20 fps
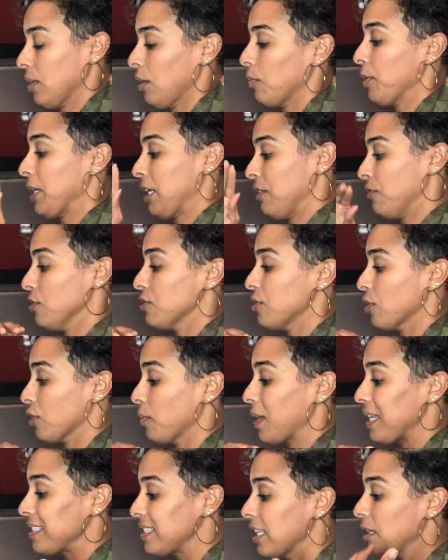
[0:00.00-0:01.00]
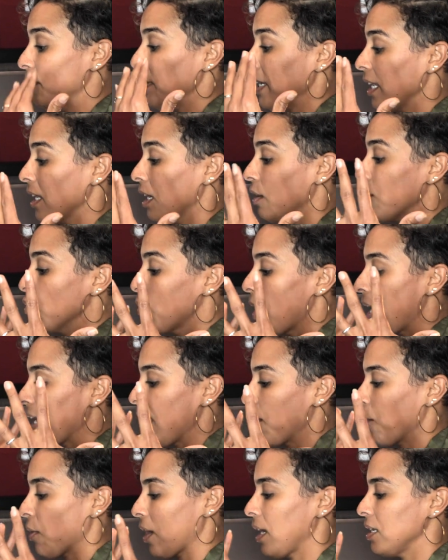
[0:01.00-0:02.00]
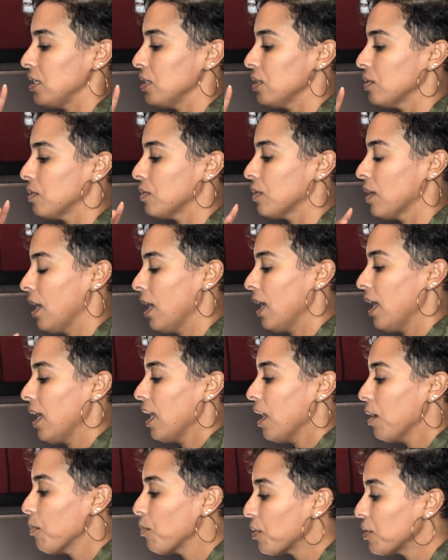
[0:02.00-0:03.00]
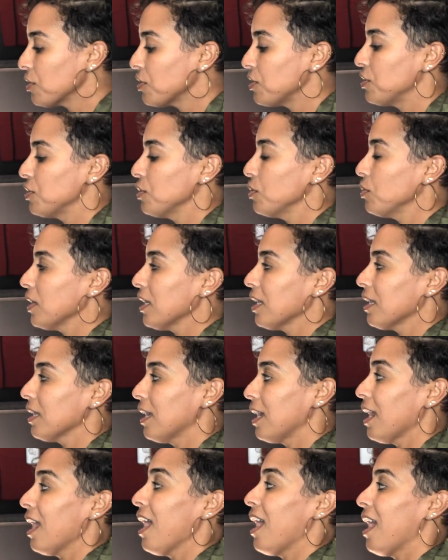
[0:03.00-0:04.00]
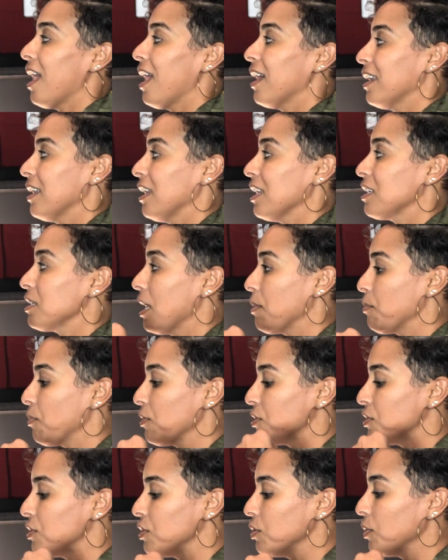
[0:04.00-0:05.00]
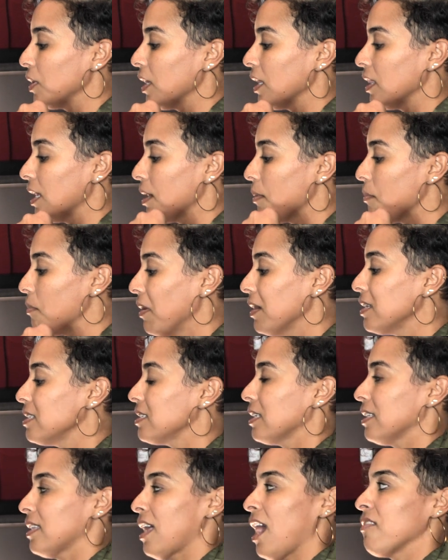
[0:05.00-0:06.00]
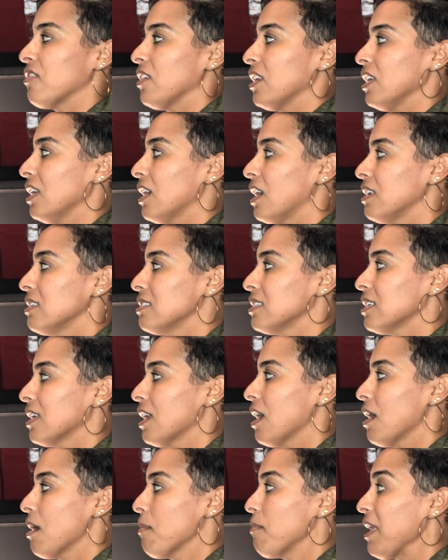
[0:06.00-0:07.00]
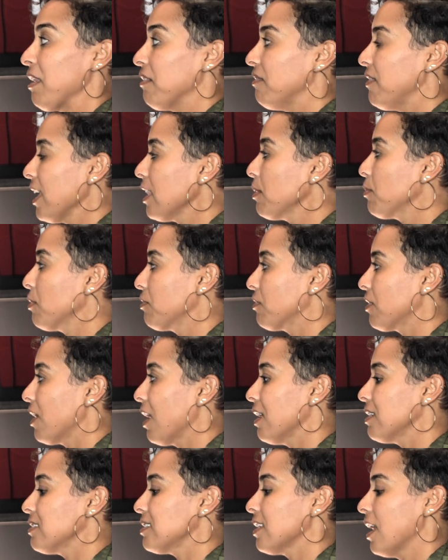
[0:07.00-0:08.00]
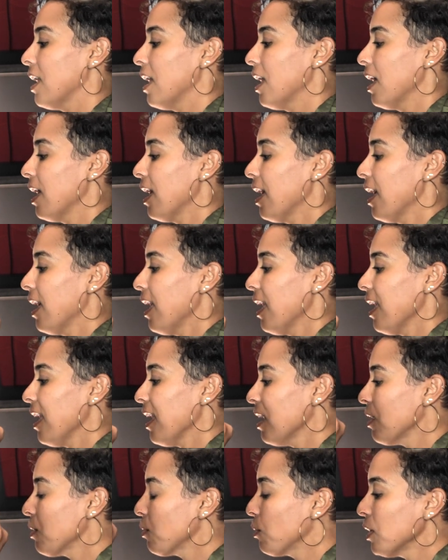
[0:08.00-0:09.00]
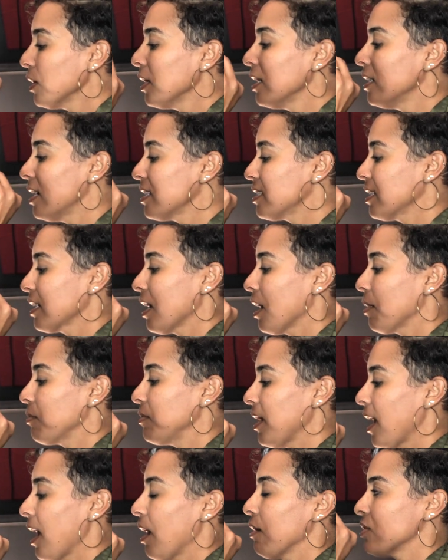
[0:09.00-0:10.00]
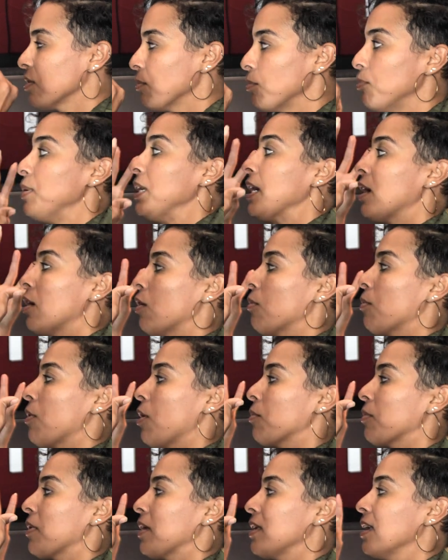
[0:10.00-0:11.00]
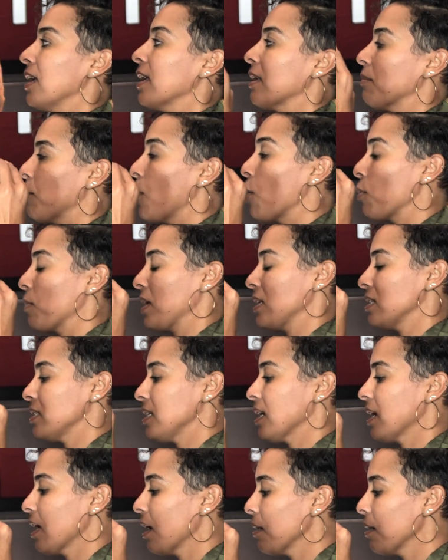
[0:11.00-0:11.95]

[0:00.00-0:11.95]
you know bringing it full circle to what I said in the beginning of who I am, what I do in pursuing God and in pursuing the abundant life that He has made available for us, it really doesn't come down to big all moment it, yeah. moments. It